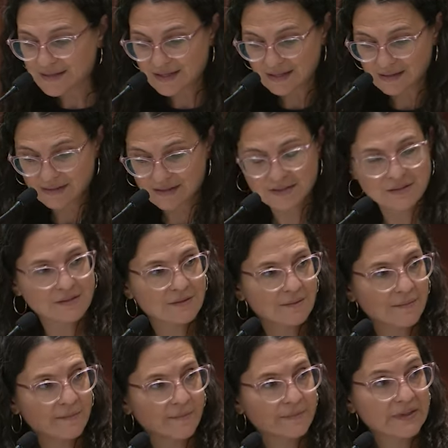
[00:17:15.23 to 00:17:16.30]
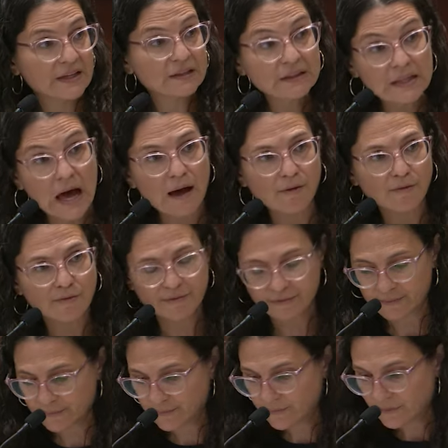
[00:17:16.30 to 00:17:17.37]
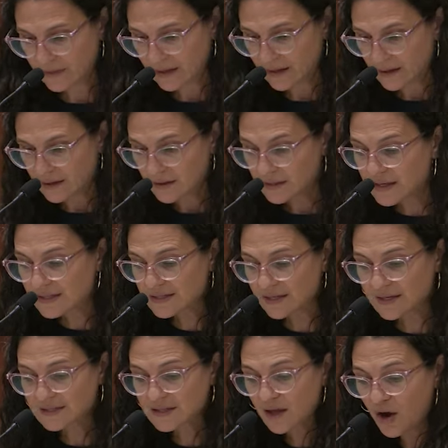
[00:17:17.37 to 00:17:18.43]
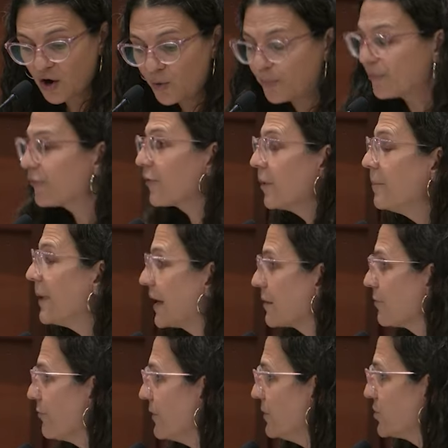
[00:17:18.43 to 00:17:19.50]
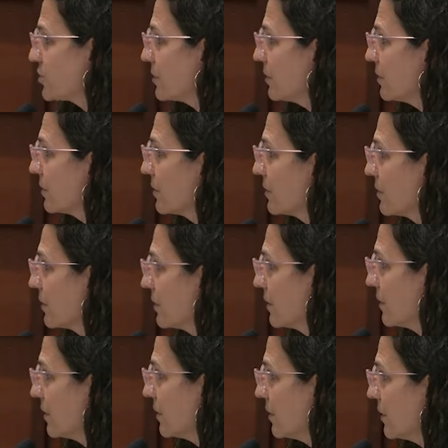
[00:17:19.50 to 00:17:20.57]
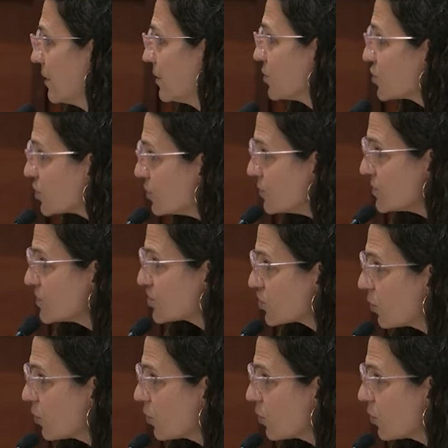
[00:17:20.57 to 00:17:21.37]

presence, love. This is the hope for a better future. Choose